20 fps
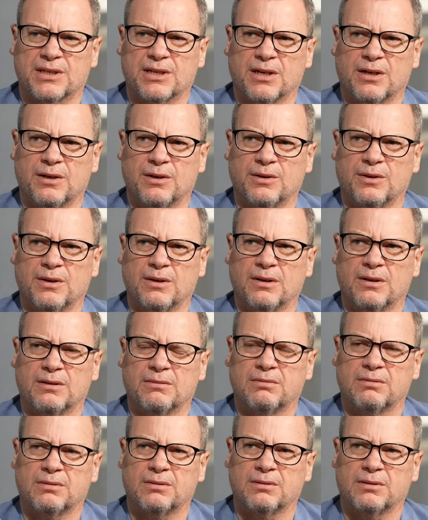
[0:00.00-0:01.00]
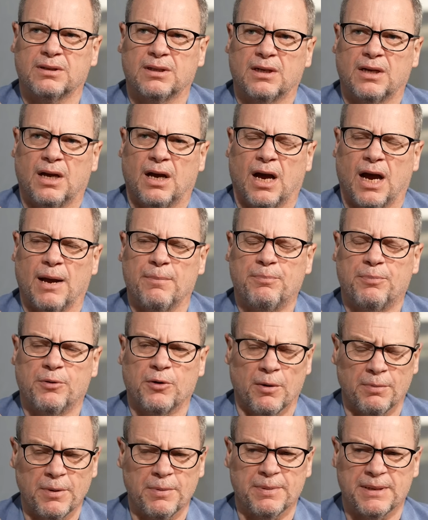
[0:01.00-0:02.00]
So I
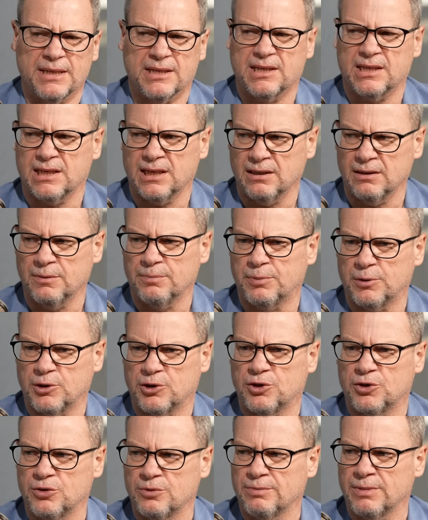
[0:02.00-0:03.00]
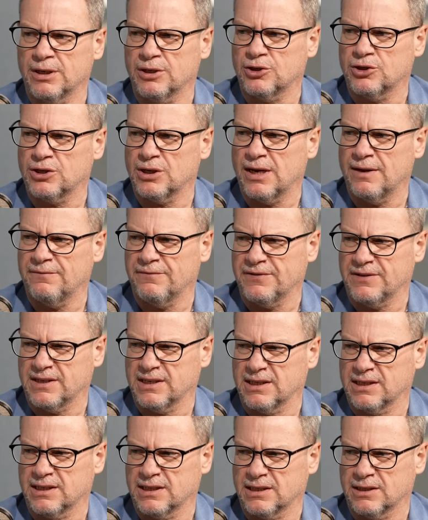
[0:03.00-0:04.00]
probably still put too much
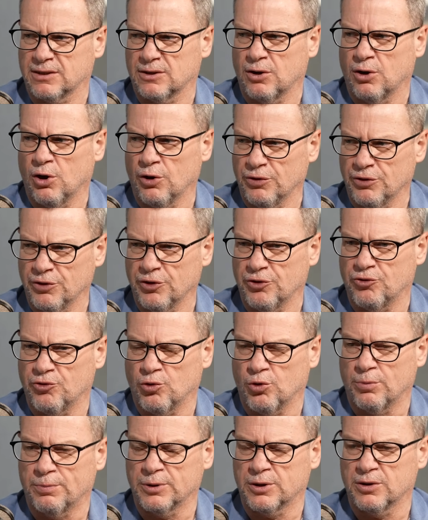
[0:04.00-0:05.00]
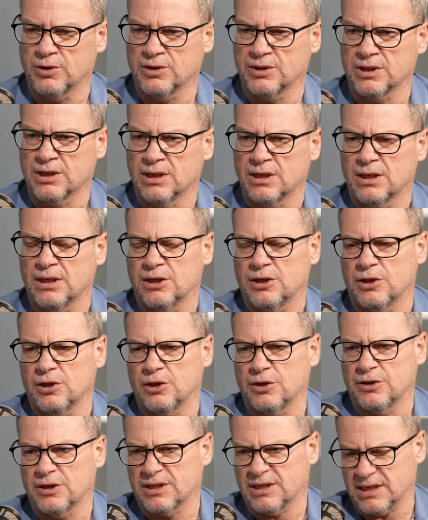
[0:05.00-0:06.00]
emphasis on the draw because
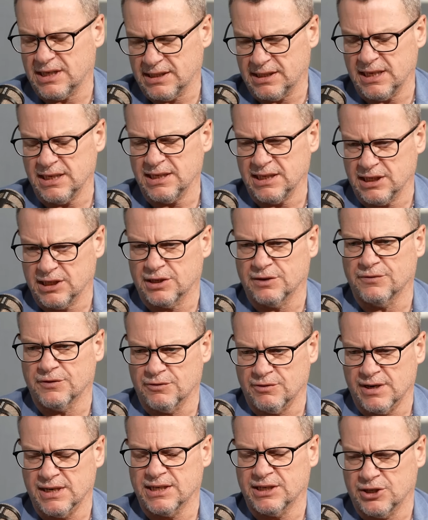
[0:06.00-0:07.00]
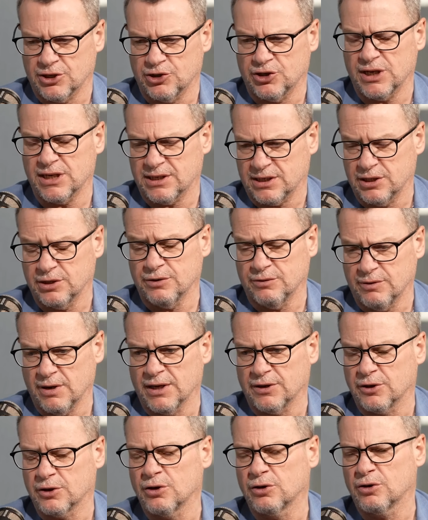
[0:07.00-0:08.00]
the statistics of the race suggest, and you're
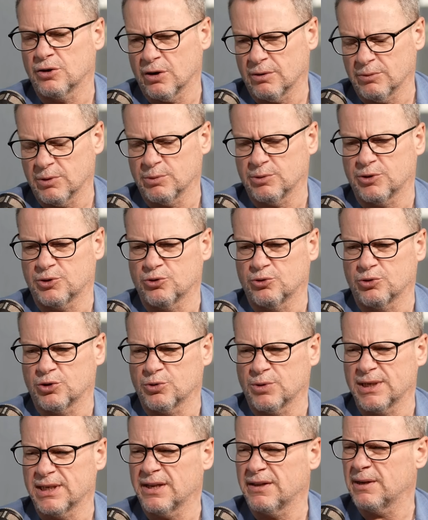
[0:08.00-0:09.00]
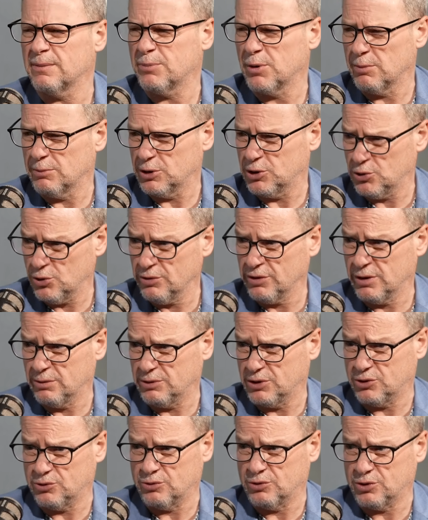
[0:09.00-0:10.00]
right, the Conglomerate was drawn 20. I think Pomodoro
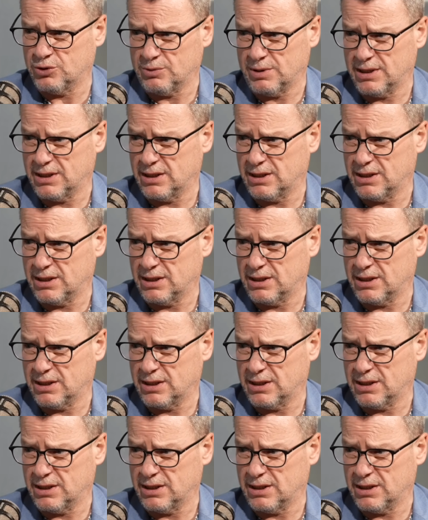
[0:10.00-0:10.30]
was drawn 20.